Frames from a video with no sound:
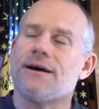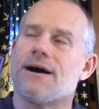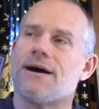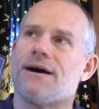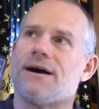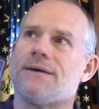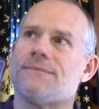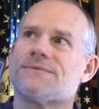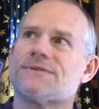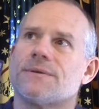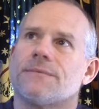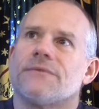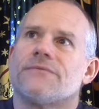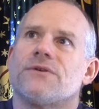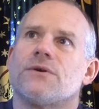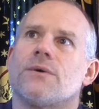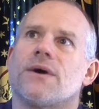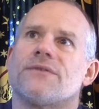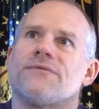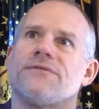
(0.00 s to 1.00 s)
Um, some of
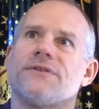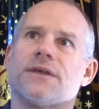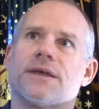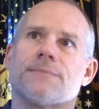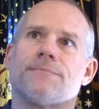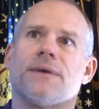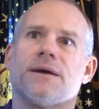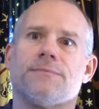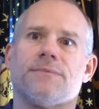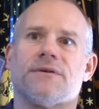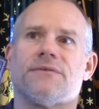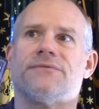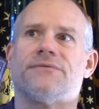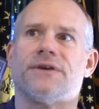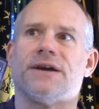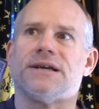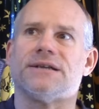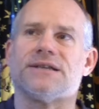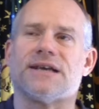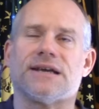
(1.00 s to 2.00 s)
you, I feel like, might be
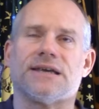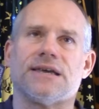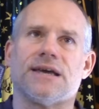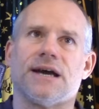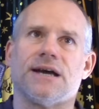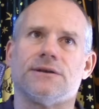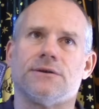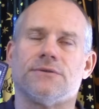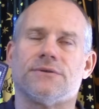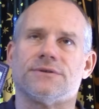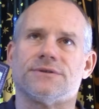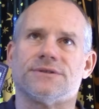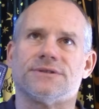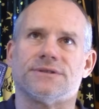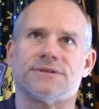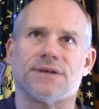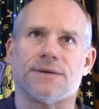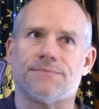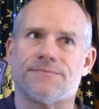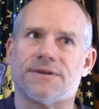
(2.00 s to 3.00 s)
afraid, like, yeah, I know there's
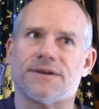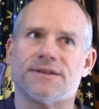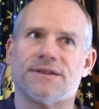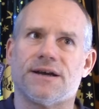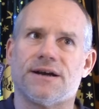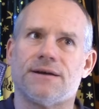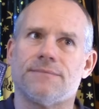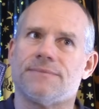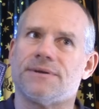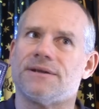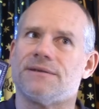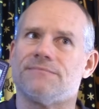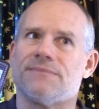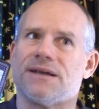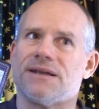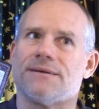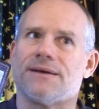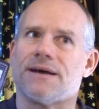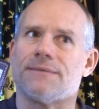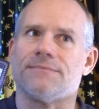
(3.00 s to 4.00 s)
something there, but it
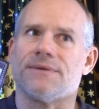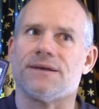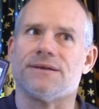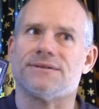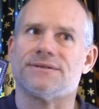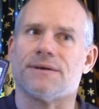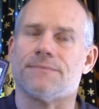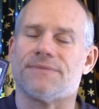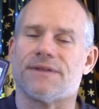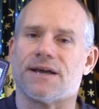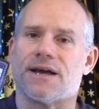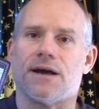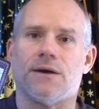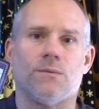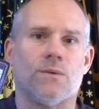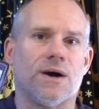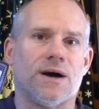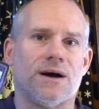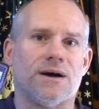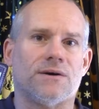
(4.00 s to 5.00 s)
may not be something I
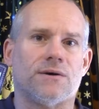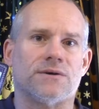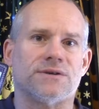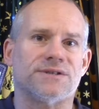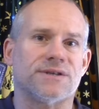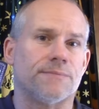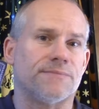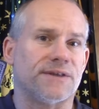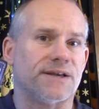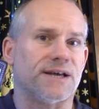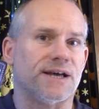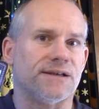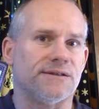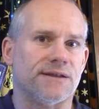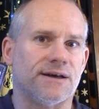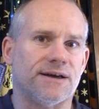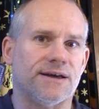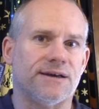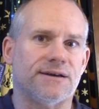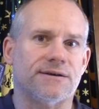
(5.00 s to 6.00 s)
want or something I
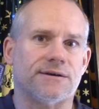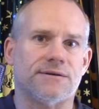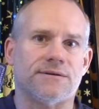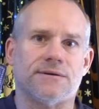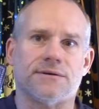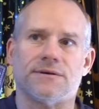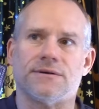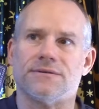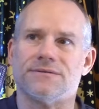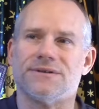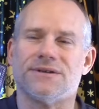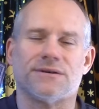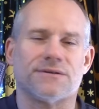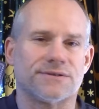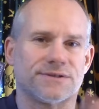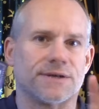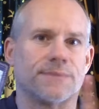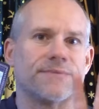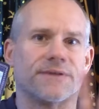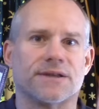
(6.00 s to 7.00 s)
like or, you know,
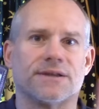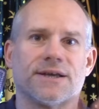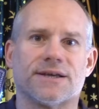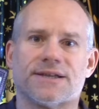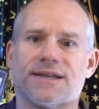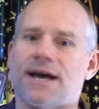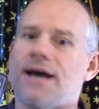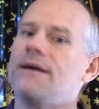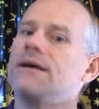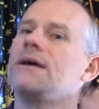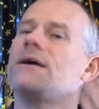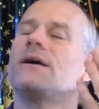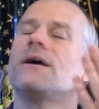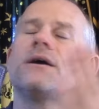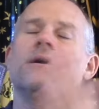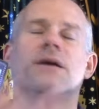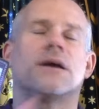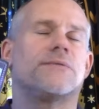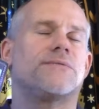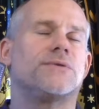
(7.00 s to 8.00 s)
something like that.
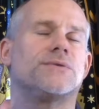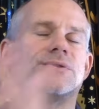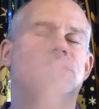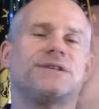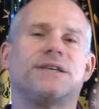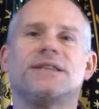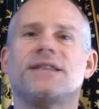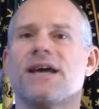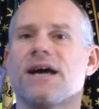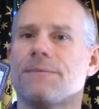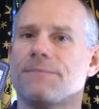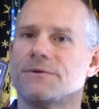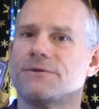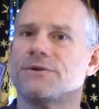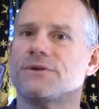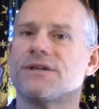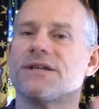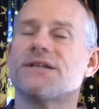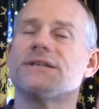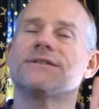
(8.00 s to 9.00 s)
If you see the
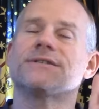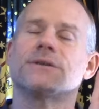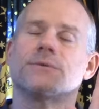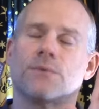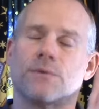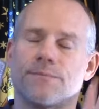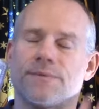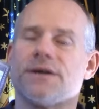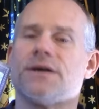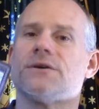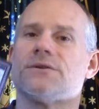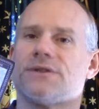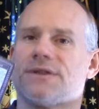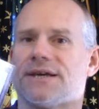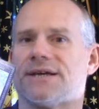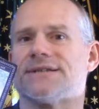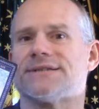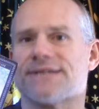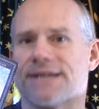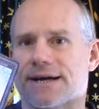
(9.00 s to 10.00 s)
opportunities, there will be good
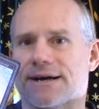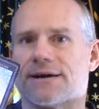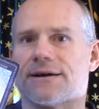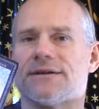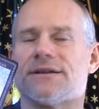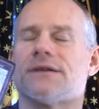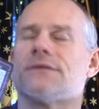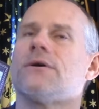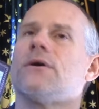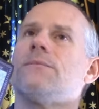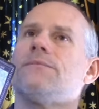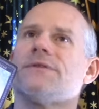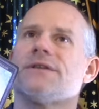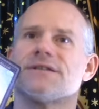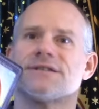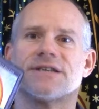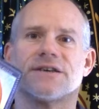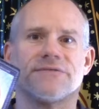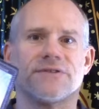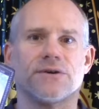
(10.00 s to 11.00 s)
things there. And then hopefully
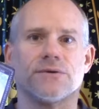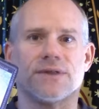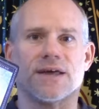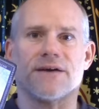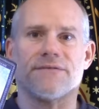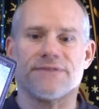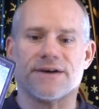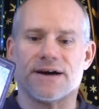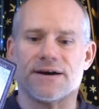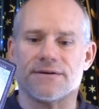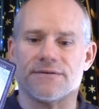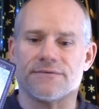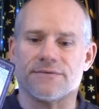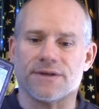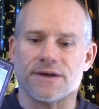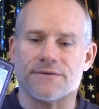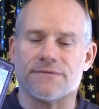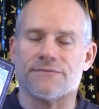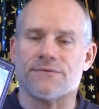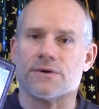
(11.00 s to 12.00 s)
it's giving you that, vo
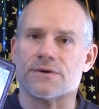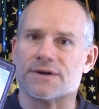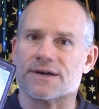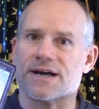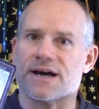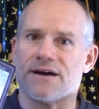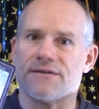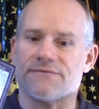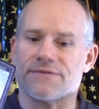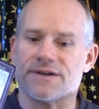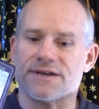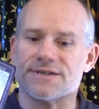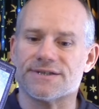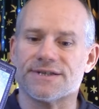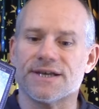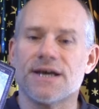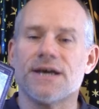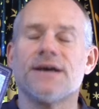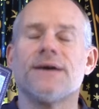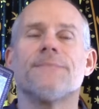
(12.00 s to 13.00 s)
that vote of
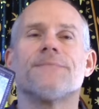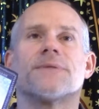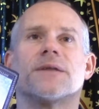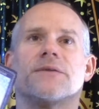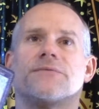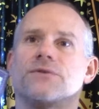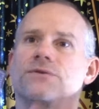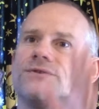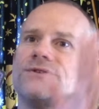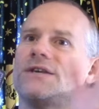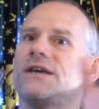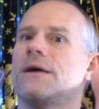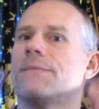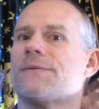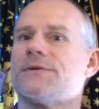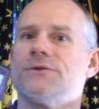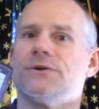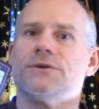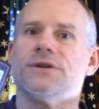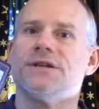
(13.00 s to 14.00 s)
confidence. If you see
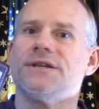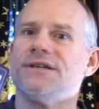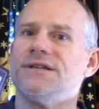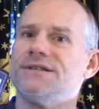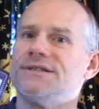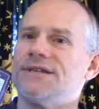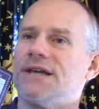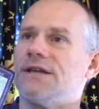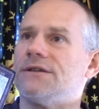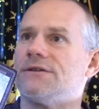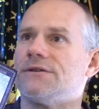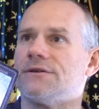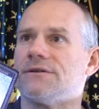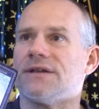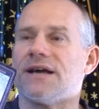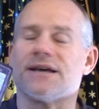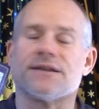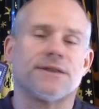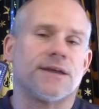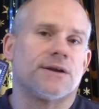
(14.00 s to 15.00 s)
opportunities and you're
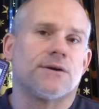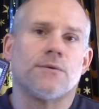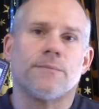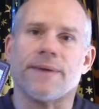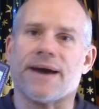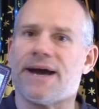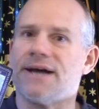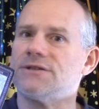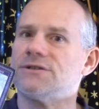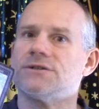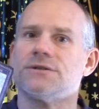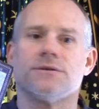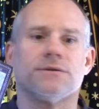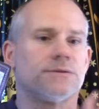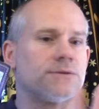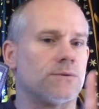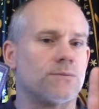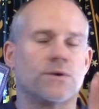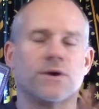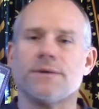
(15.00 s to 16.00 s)
like, they don't match,
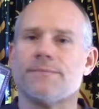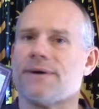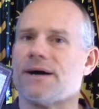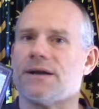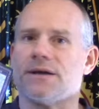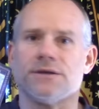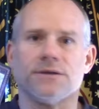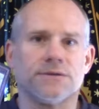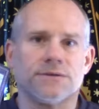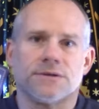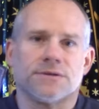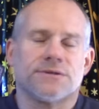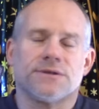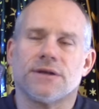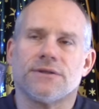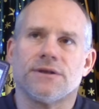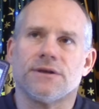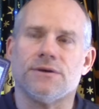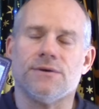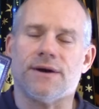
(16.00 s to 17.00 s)
don't worry about it. There's
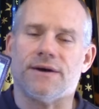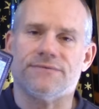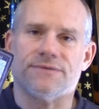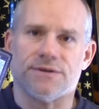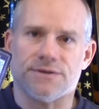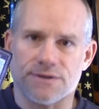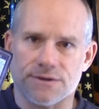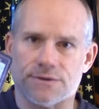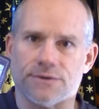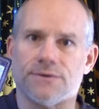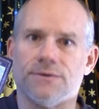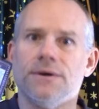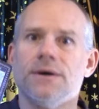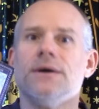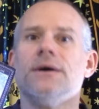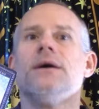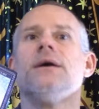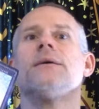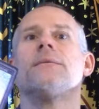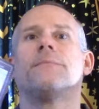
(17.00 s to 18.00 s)
nothing you have to do.
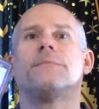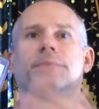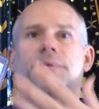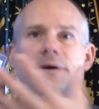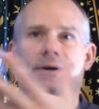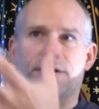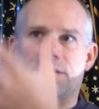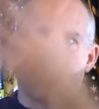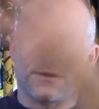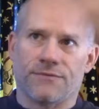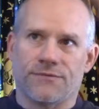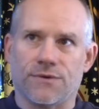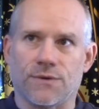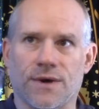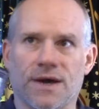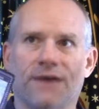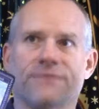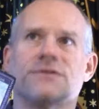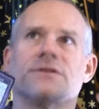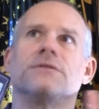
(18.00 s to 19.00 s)
But if you
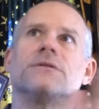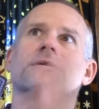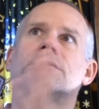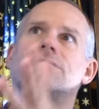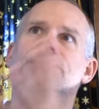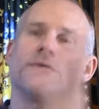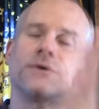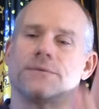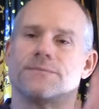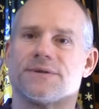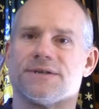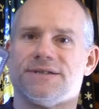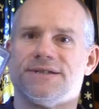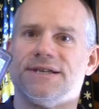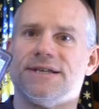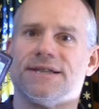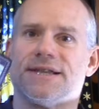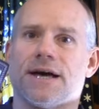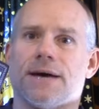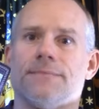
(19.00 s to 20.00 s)
have to look for them to
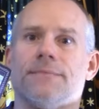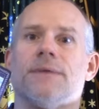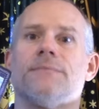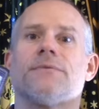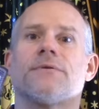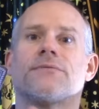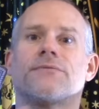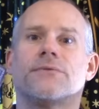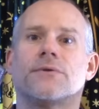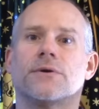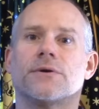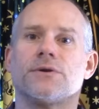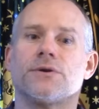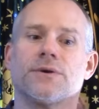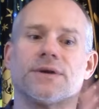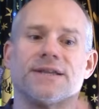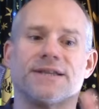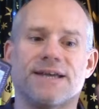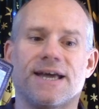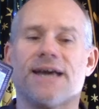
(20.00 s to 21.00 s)
see them. And before you
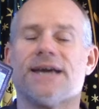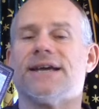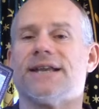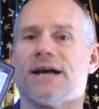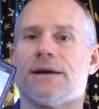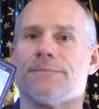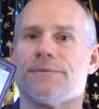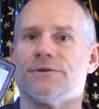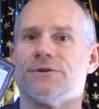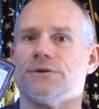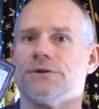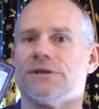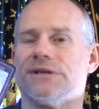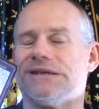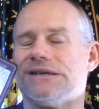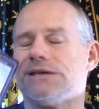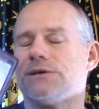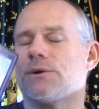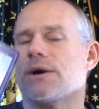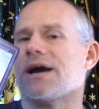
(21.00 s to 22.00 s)
can take an opportunity,
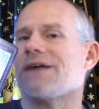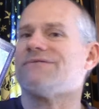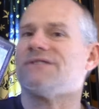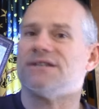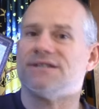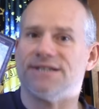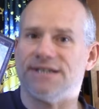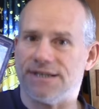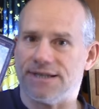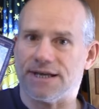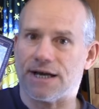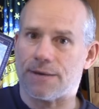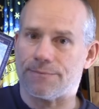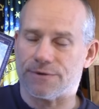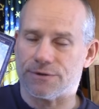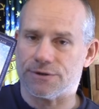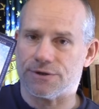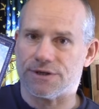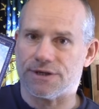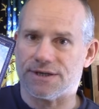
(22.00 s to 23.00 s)
you have to see the
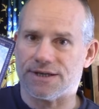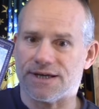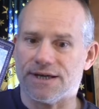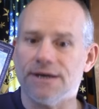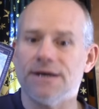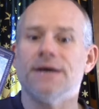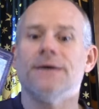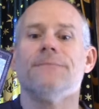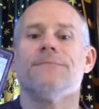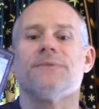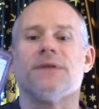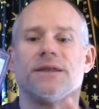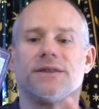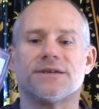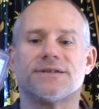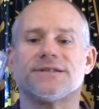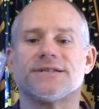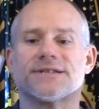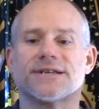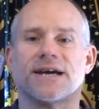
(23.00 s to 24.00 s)
opportunity. And
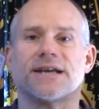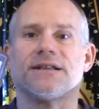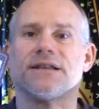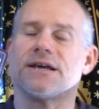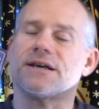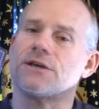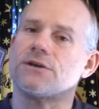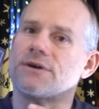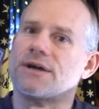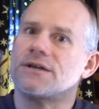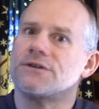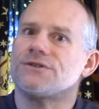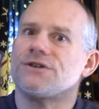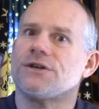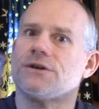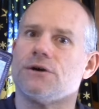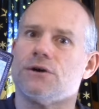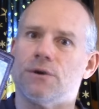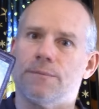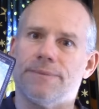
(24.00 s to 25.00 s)
this is kind of like your energy
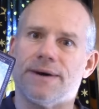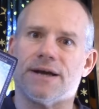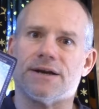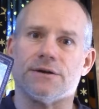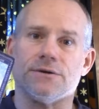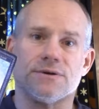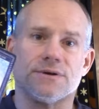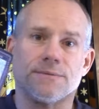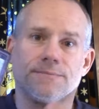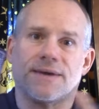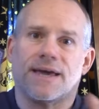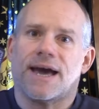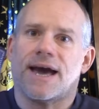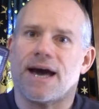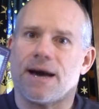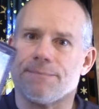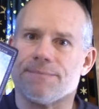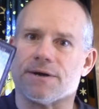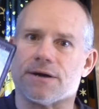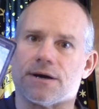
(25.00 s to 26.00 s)
can go better. You can be
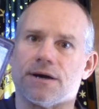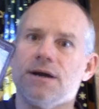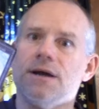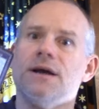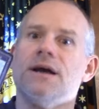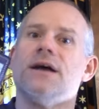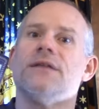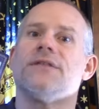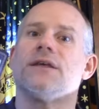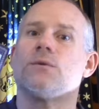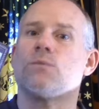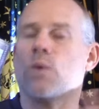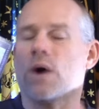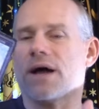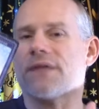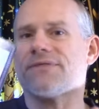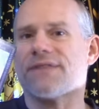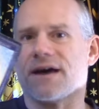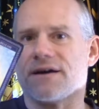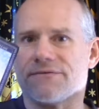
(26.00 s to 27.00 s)
happier. They
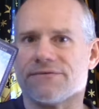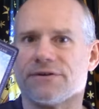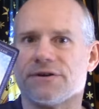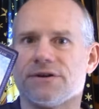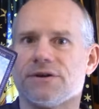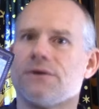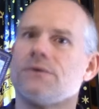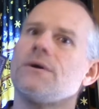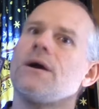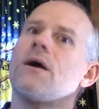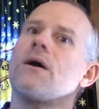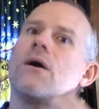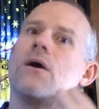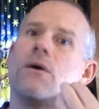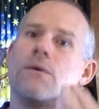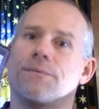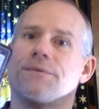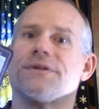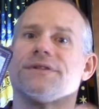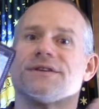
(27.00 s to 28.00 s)
want that for you.
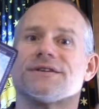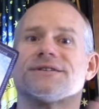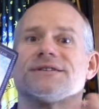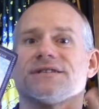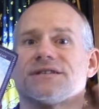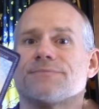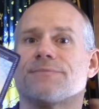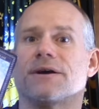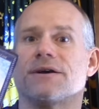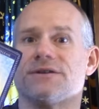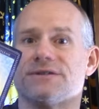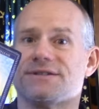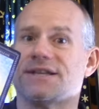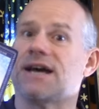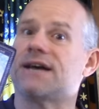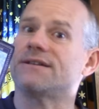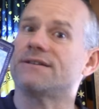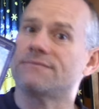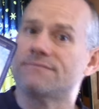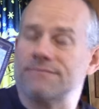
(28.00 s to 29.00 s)
Hopefully this inspires
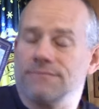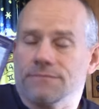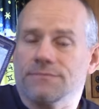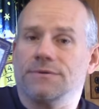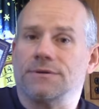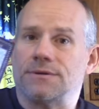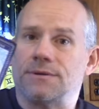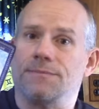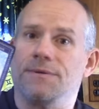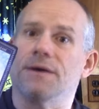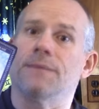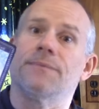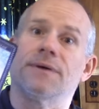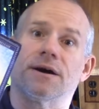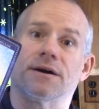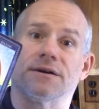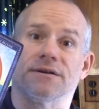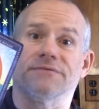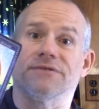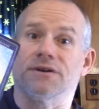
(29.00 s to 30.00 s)
that to be a
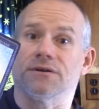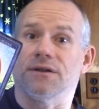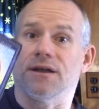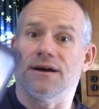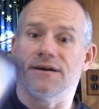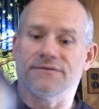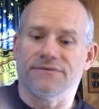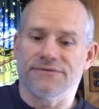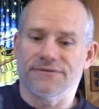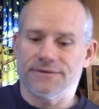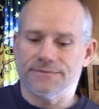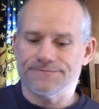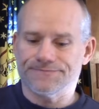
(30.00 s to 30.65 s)
part of your life.